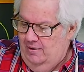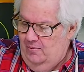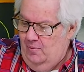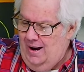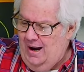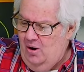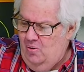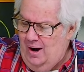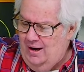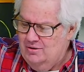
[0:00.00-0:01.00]
Wow,
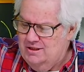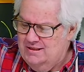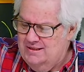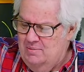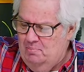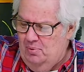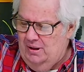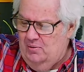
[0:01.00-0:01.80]
how simple it